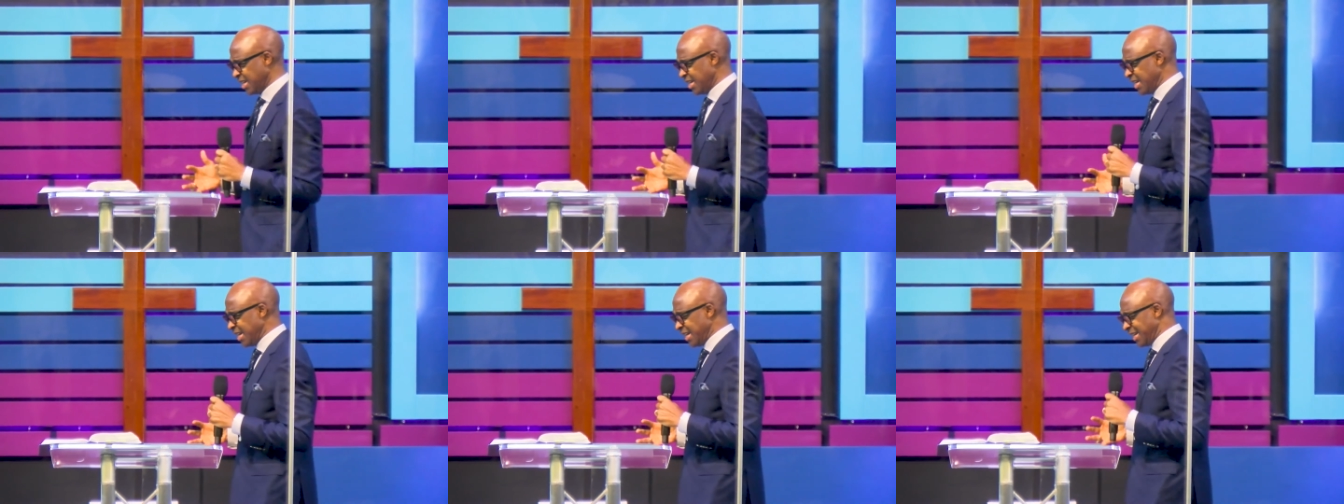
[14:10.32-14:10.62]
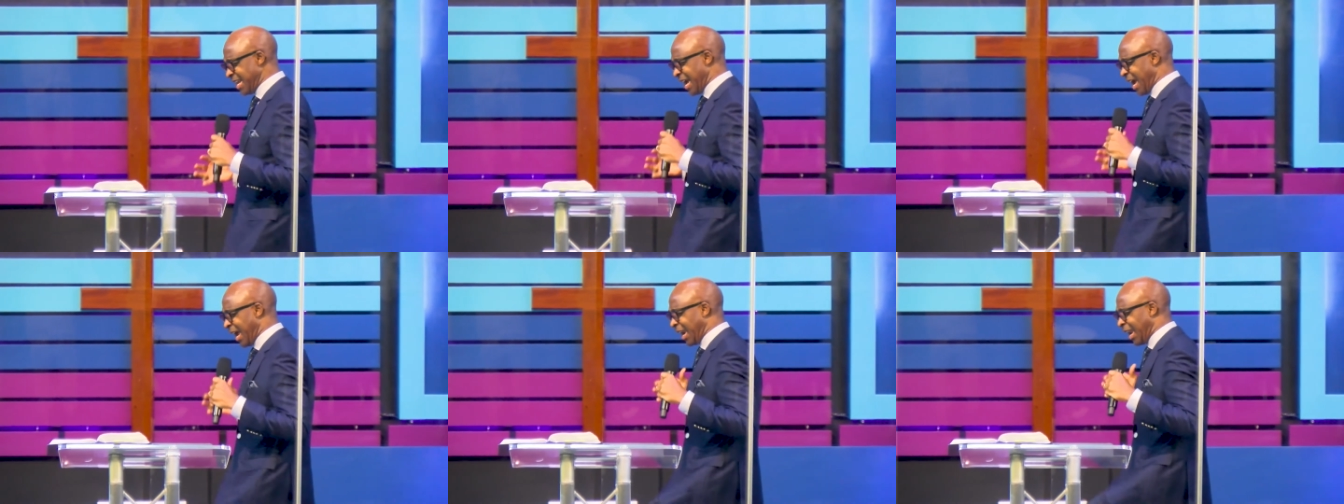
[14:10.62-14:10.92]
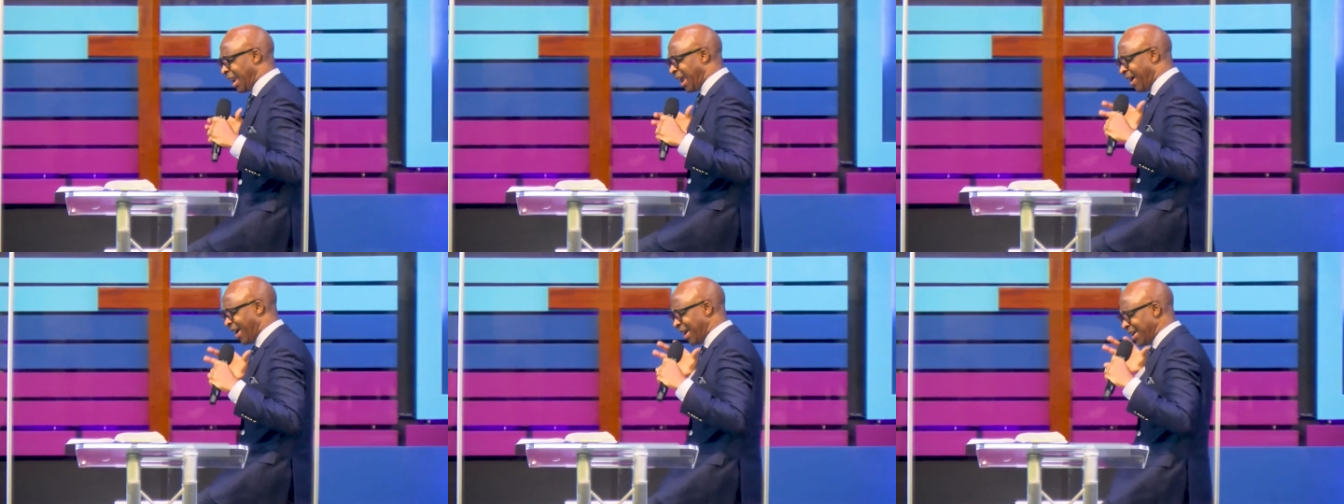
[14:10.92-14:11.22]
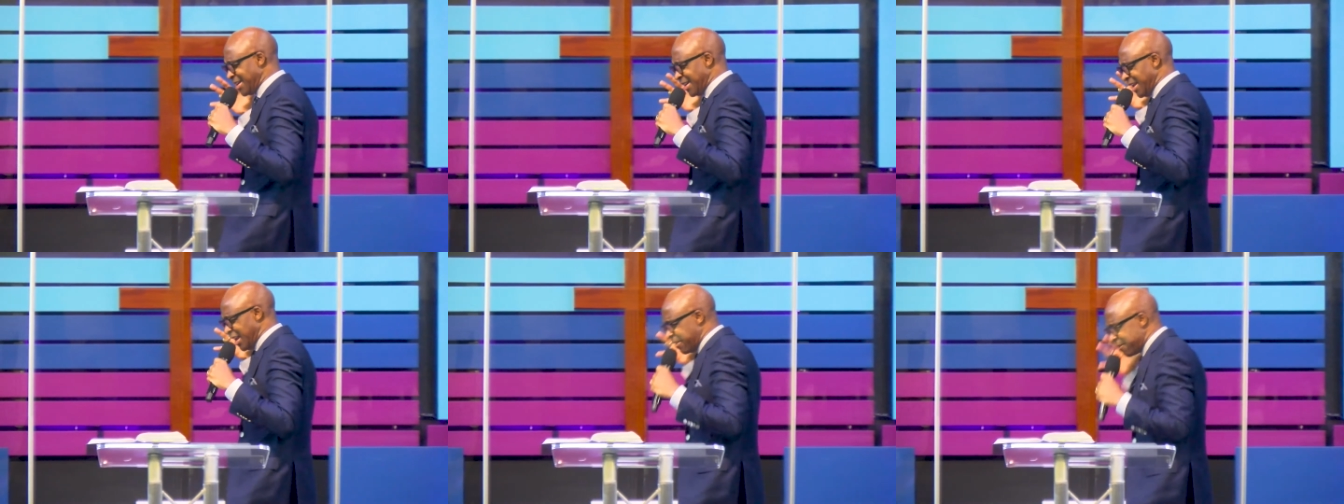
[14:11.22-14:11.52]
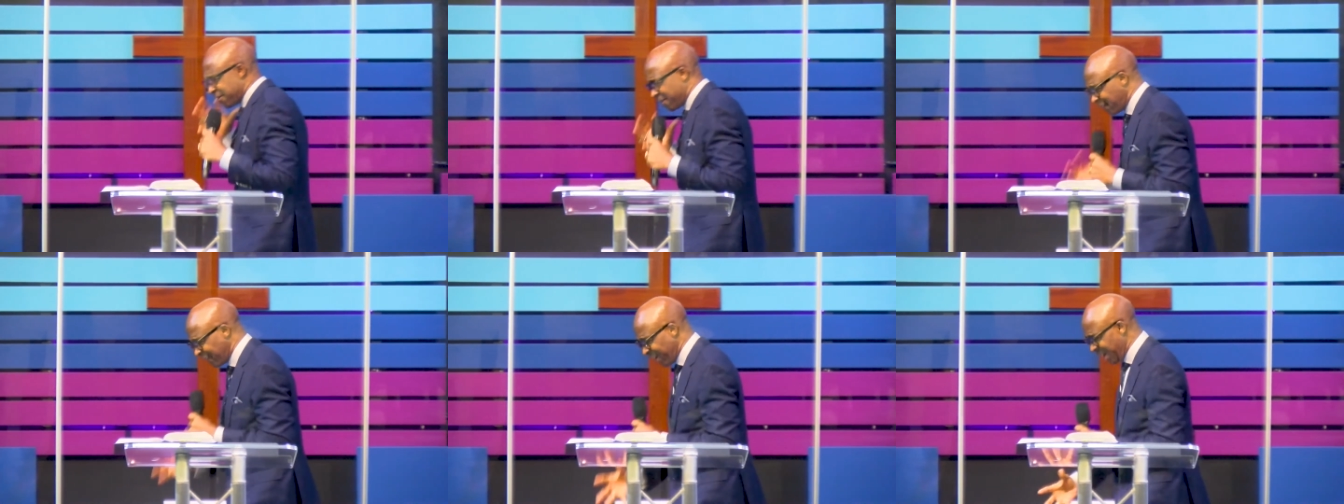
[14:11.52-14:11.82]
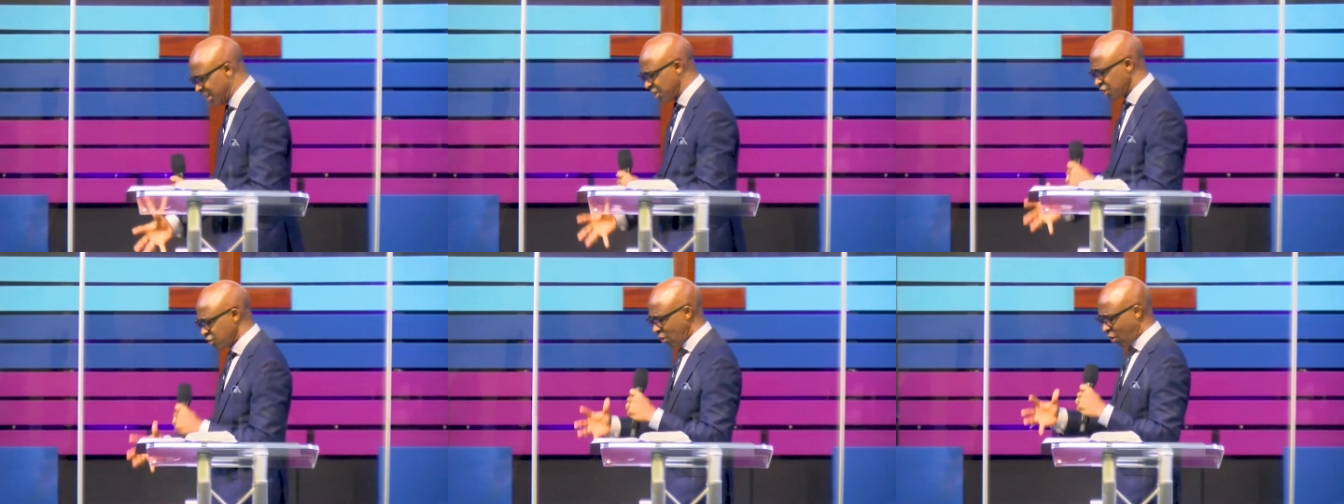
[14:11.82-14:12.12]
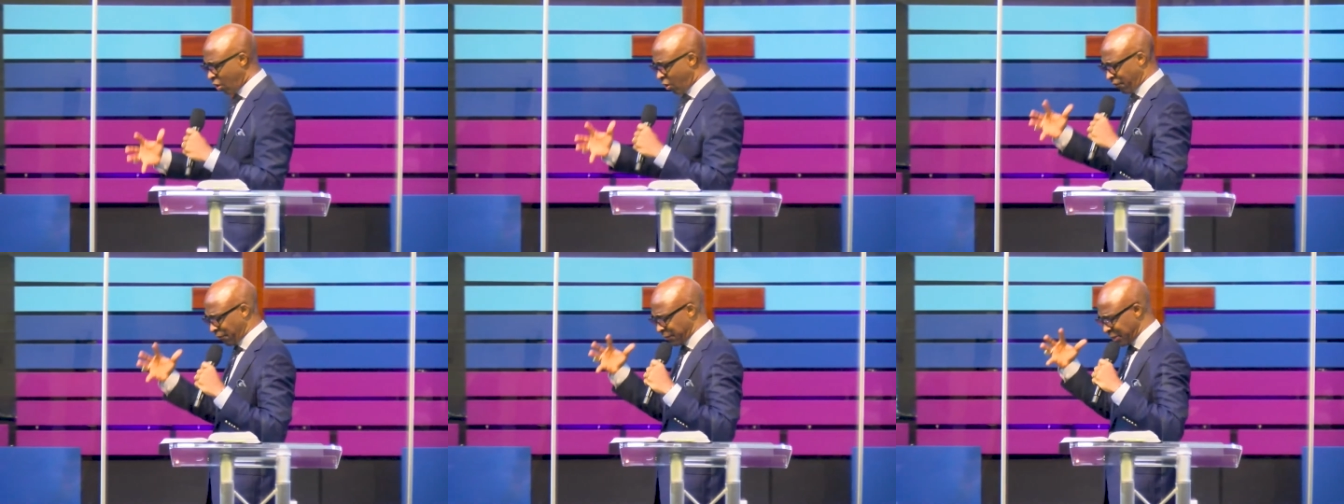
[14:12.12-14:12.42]
They are allowing the events
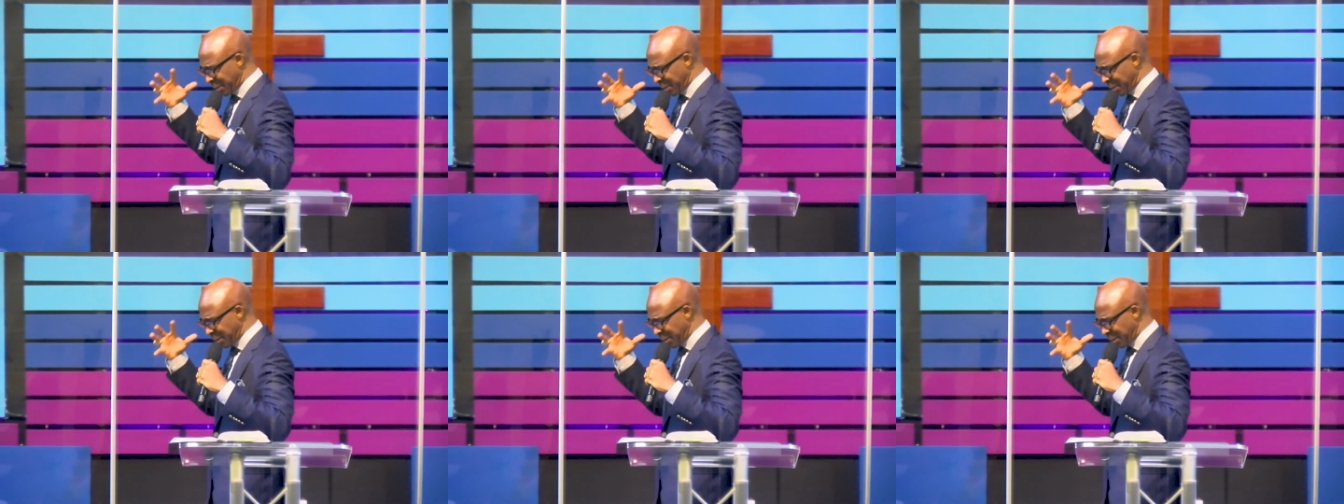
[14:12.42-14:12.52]
of the